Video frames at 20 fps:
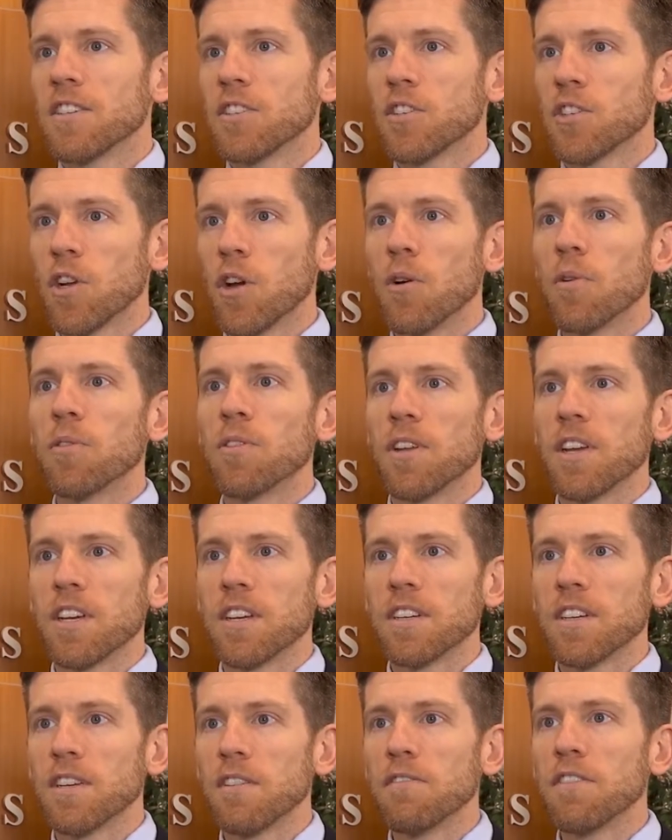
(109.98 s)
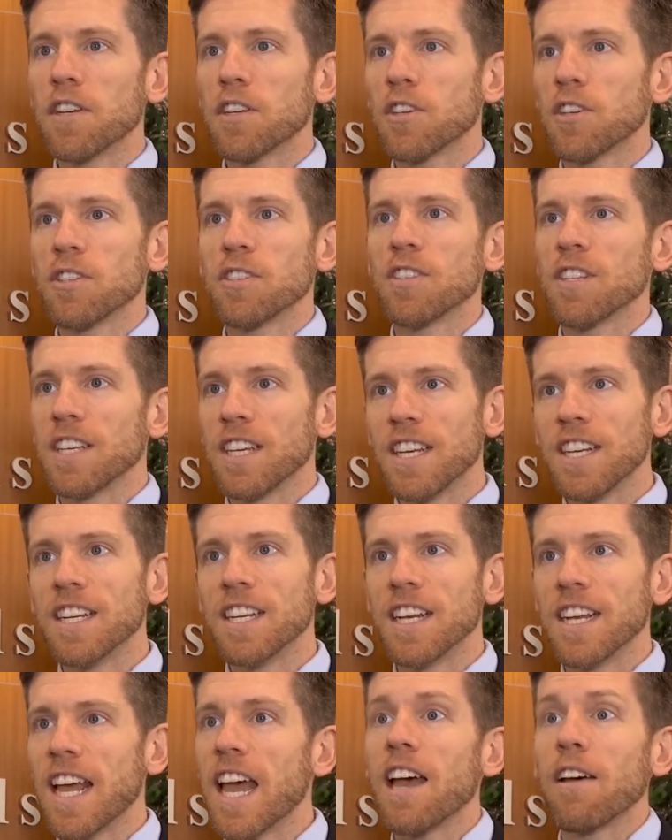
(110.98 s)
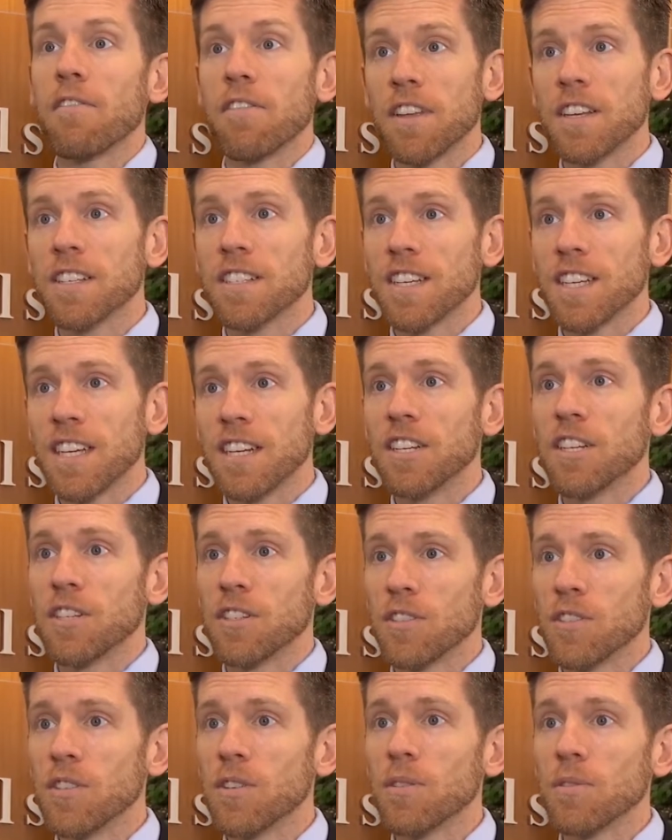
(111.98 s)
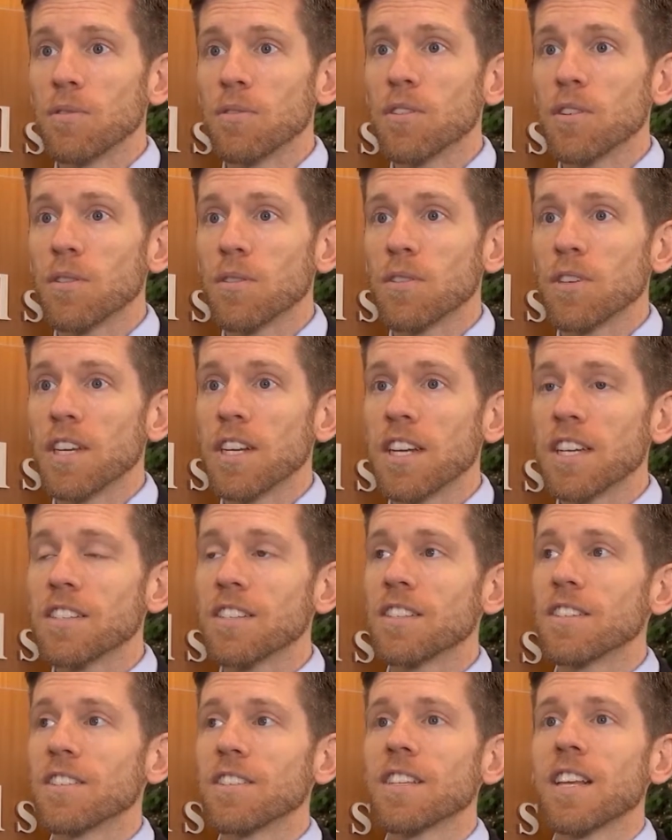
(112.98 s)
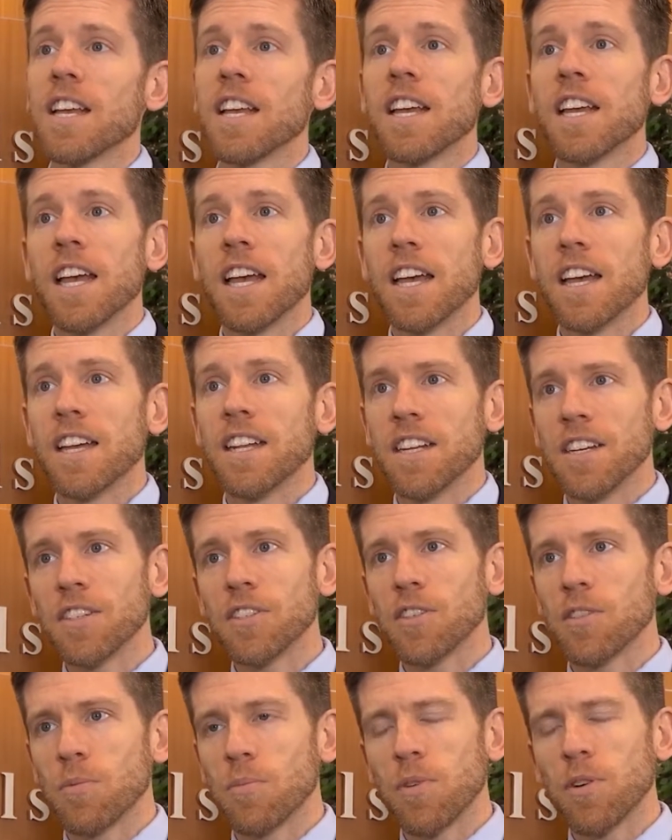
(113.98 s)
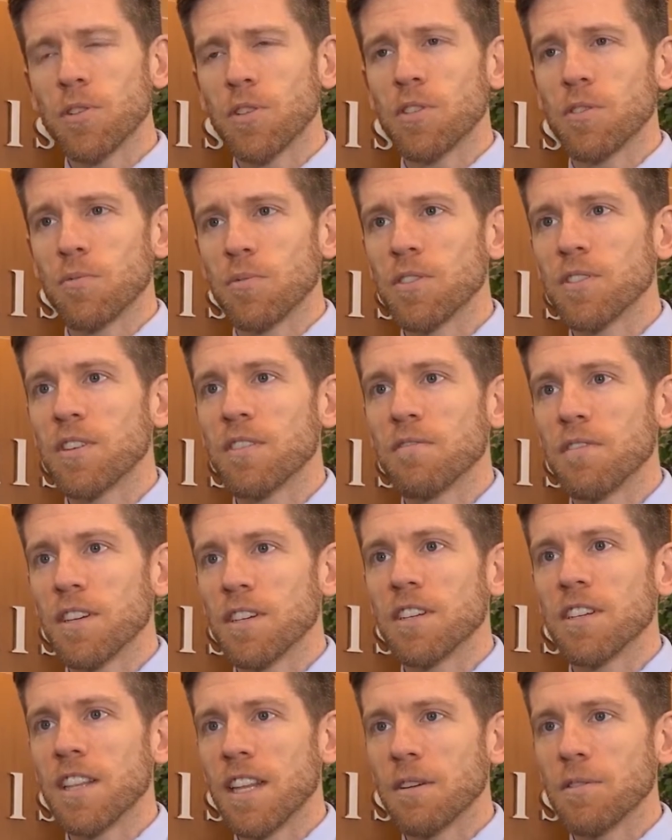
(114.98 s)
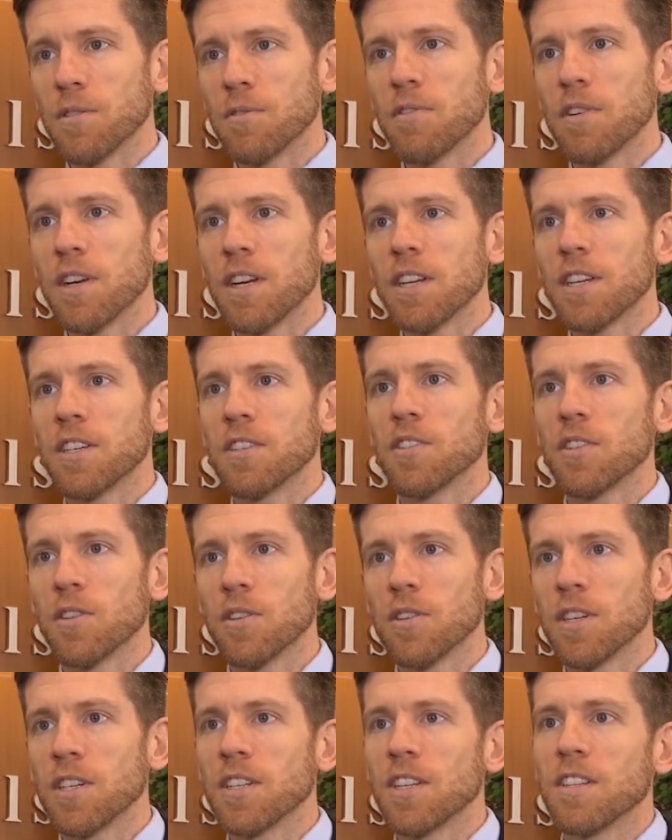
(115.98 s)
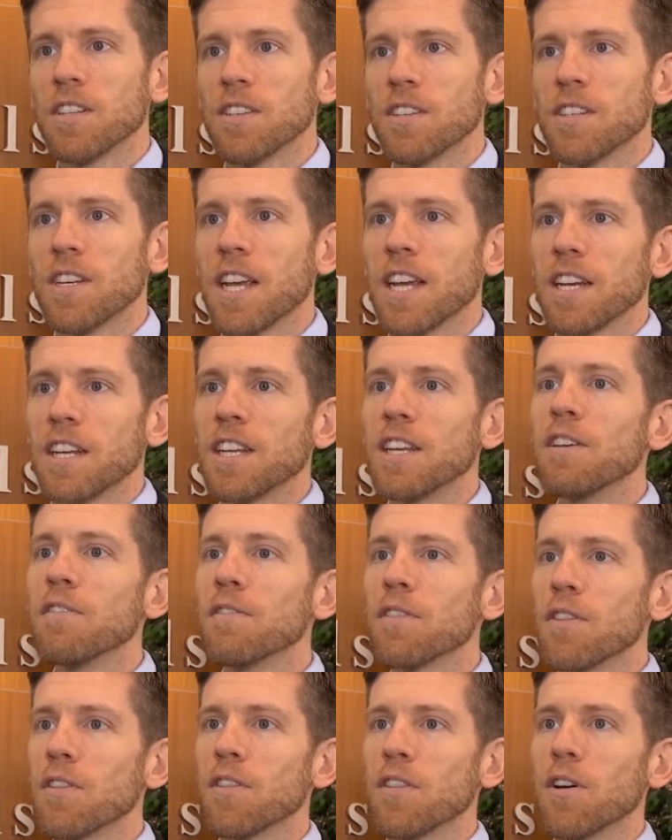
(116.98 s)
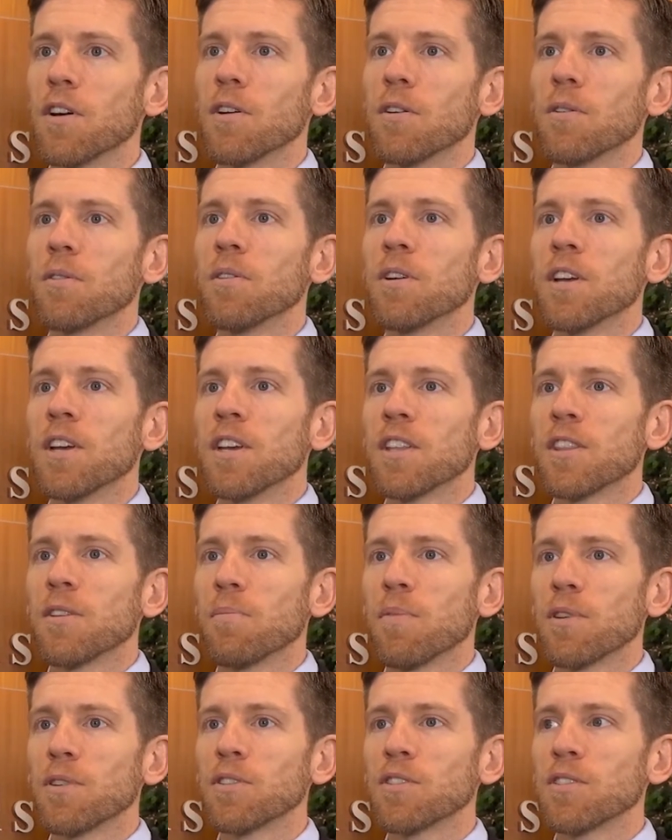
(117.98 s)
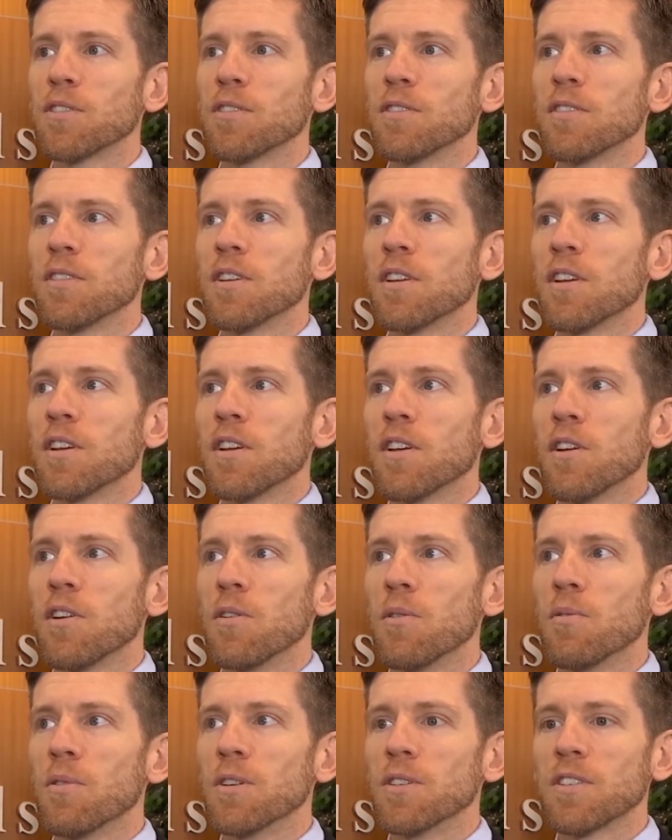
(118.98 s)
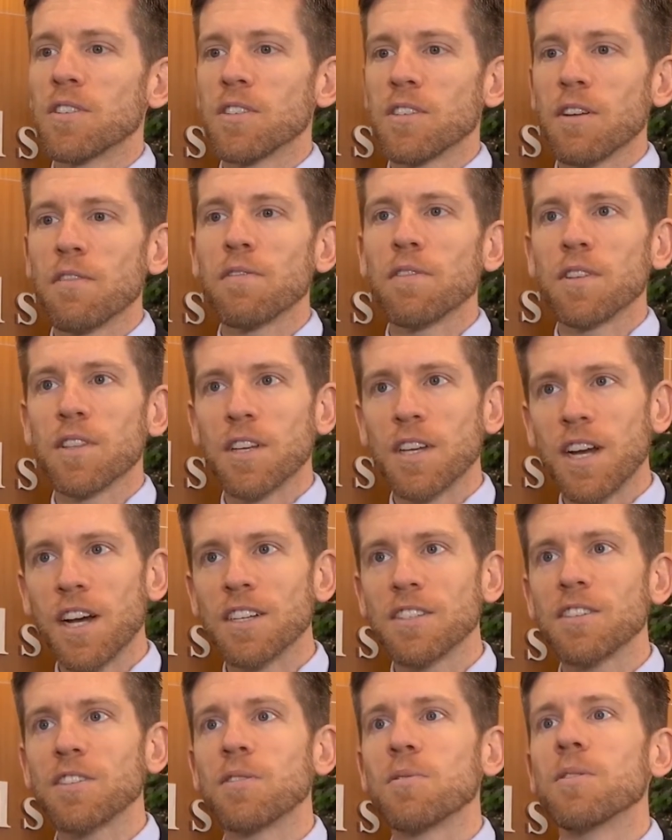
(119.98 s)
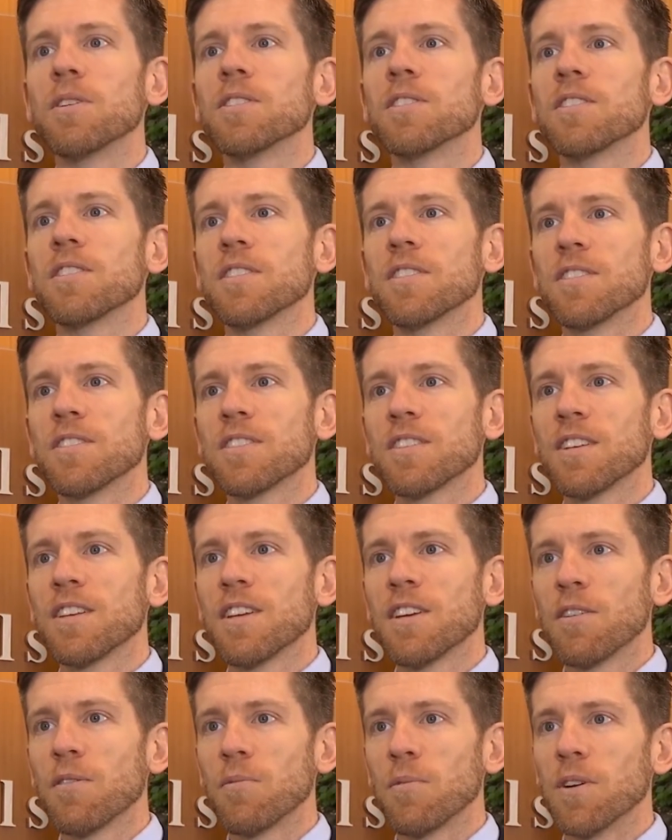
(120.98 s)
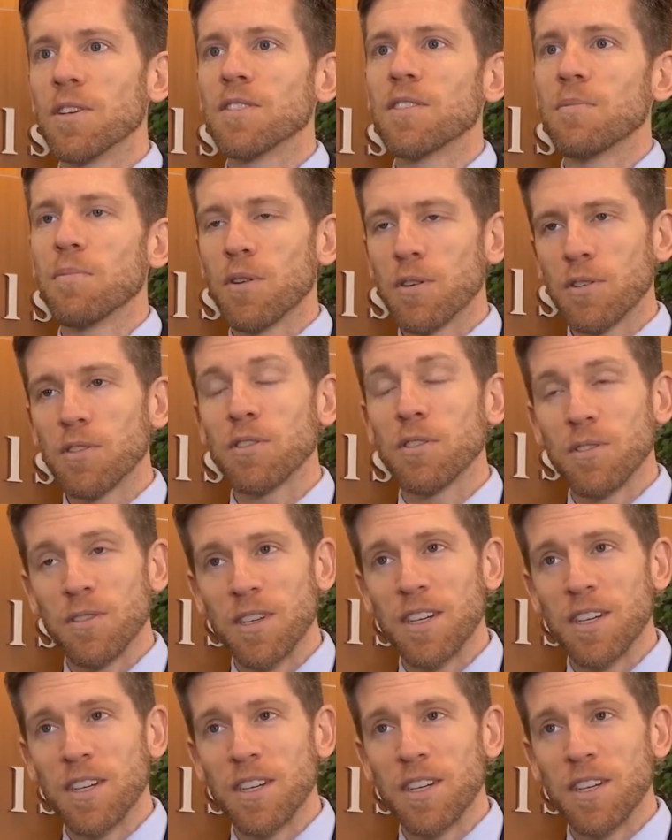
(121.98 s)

showed convictions that he didn't have, things that he didn't do. So, in essence, an innocent person was convicted, and that was very concerning to the state, even though the person who was suffering the consequences was the person